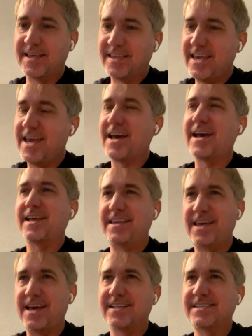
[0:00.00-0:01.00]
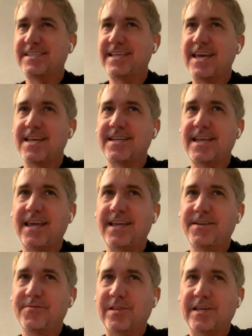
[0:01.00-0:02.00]
Yeah, yeah, it's a day and
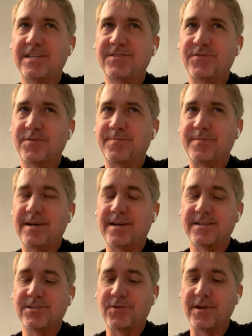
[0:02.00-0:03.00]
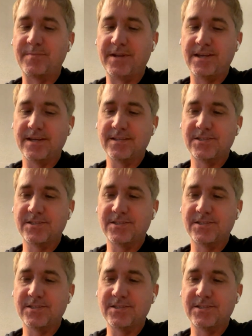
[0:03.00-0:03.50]
date release from uh, Screen Media.